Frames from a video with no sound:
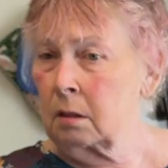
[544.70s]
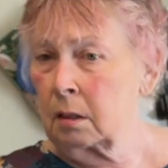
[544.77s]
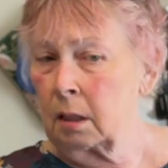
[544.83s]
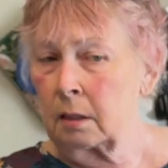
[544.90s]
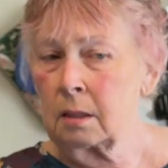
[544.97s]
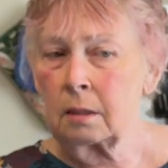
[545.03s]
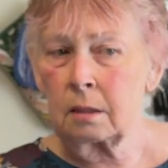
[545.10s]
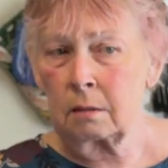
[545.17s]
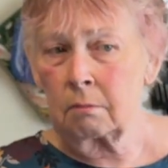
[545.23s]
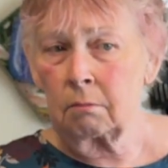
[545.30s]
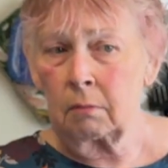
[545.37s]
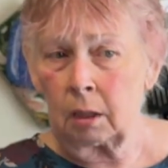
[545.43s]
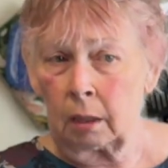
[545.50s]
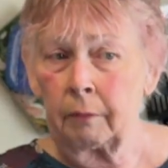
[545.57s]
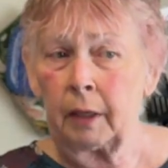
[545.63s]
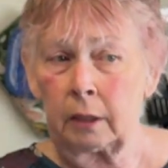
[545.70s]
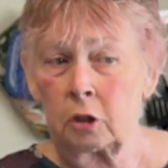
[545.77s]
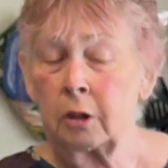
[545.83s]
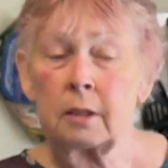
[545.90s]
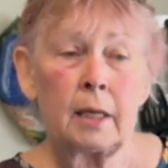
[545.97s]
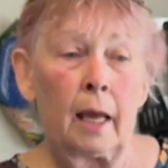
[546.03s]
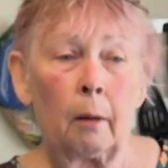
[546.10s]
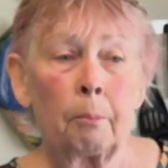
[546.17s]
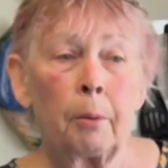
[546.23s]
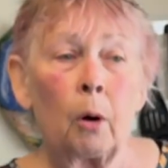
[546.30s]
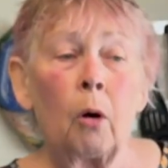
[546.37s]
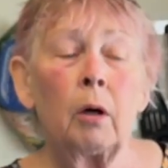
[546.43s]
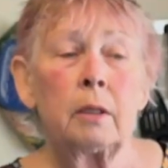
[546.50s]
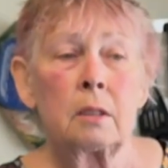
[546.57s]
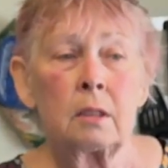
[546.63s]
they're just
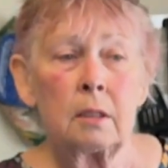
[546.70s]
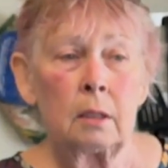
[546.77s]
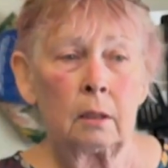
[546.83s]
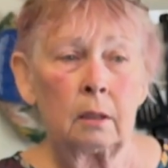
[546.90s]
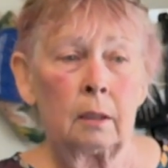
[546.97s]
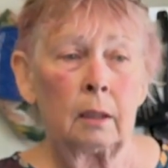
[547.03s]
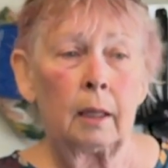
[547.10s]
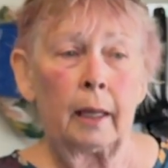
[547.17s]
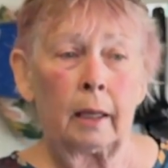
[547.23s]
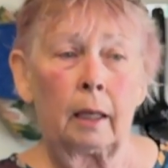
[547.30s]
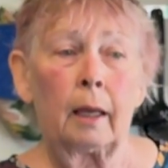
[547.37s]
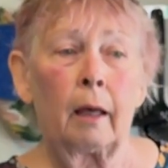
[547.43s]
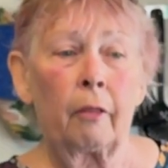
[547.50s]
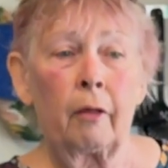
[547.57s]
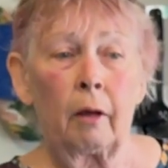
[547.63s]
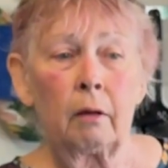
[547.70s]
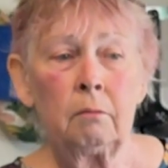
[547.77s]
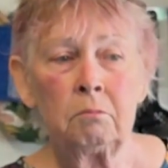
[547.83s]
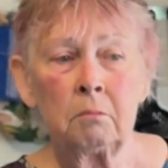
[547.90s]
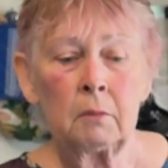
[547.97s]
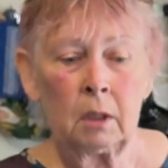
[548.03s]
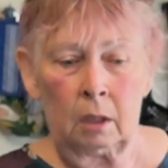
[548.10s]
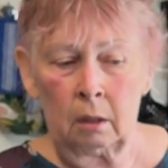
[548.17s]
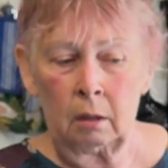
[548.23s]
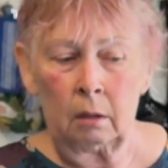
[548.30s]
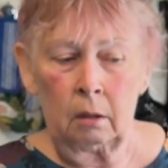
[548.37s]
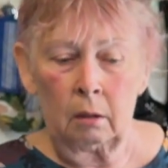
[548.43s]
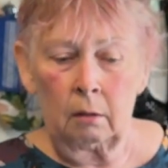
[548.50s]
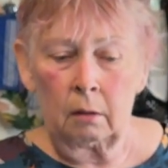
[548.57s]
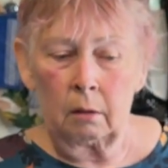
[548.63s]
outpriced in any other
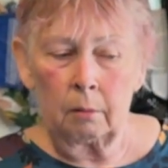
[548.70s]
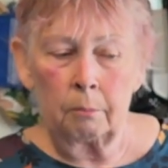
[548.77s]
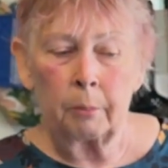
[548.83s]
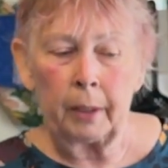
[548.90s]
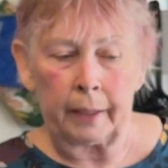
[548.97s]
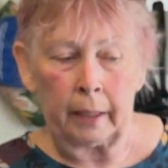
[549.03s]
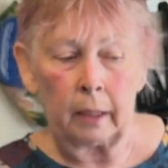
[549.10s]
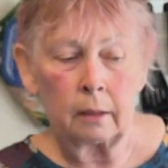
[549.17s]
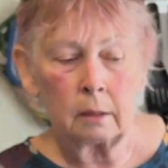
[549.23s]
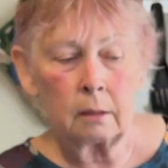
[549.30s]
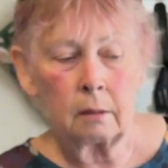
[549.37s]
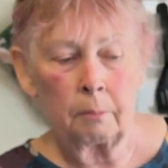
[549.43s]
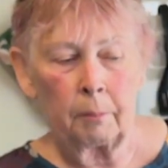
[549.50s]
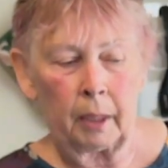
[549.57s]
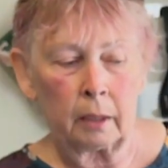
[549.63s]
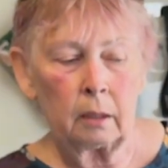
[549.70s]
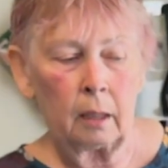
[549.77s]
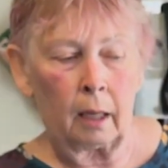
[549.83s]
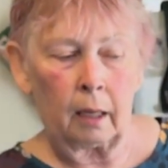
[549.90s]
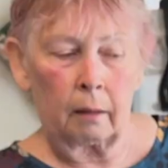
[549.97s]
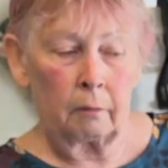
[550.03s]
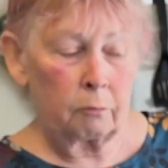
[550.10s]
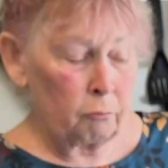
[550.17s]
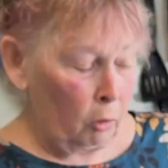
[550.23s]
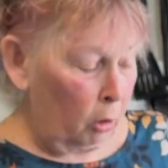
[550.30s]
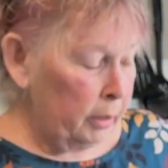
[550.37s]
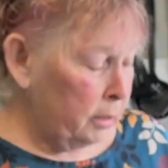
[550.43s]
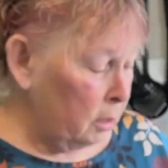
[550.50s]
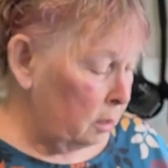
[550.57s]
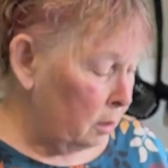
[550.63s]
brand. But
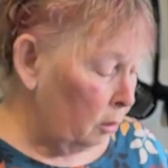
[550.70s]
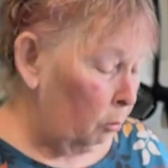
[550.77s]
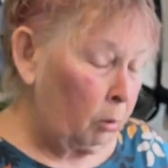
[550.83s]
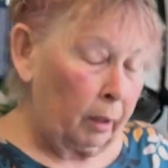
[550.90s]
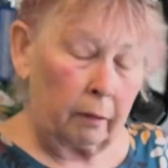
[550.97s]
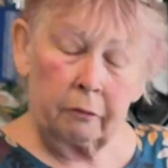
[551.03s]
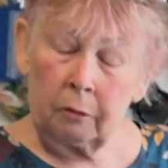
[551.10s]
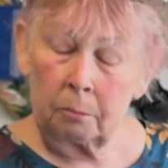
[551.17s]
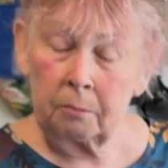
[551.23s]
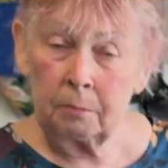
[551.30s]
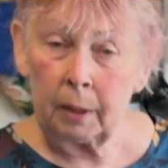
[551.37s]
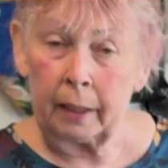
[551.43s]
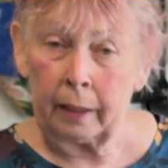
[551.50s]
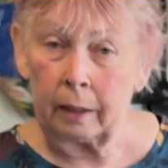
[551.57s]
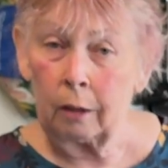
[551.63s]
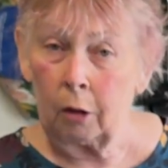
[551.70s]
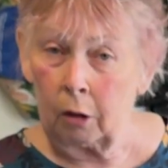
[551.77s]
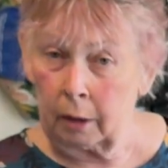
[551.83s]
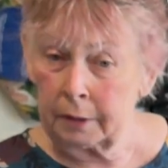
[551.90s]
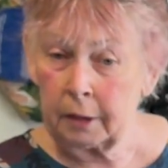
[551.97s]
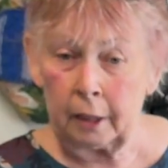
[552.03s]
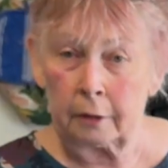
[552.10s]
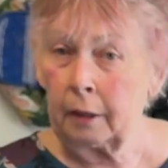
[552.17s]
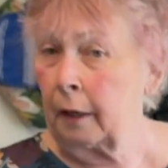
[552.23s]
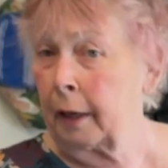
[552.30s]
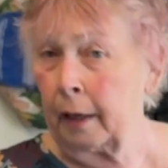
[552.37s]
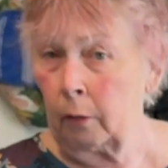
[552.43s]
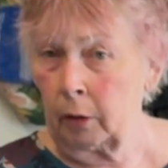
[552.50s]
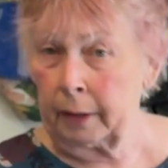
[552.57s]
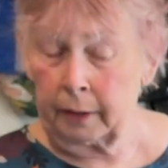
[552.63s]
rice is not one of them, and I don't know
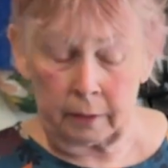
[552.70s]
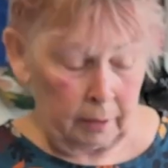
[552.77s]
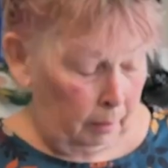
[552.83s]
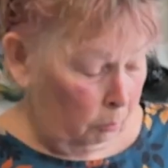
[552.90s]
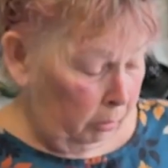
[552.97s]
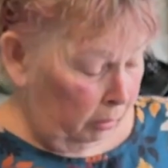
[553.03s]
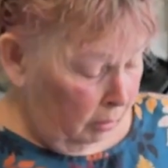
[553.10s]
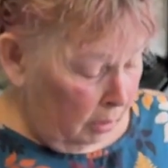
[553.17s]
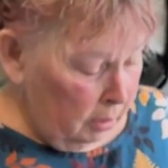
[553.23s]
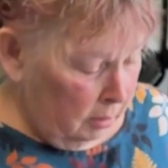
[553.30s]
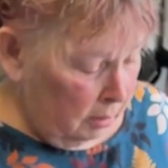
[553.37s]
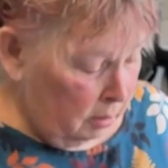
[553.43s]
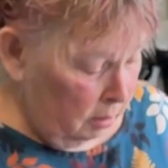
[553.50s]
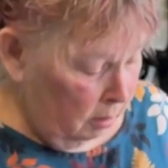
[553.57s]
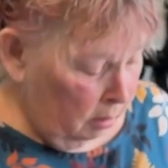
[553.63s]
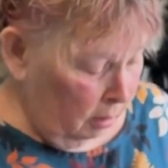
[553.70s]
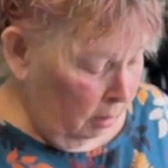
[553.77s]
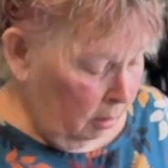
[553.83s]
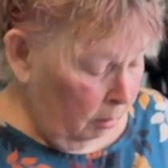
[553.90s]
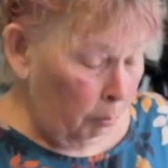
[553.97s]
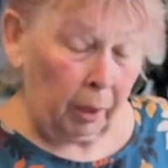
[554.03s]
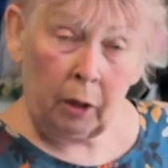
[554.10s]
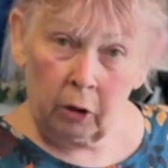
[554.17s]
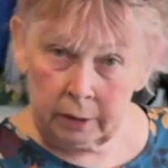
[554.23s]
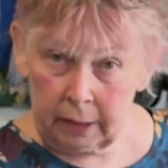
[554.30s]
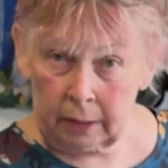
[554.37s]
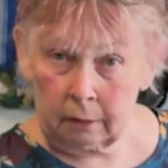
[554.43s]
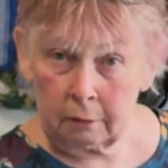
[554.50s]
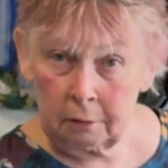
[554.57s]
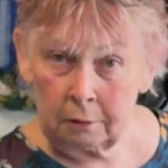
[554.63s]
how I ended up with this, but I did.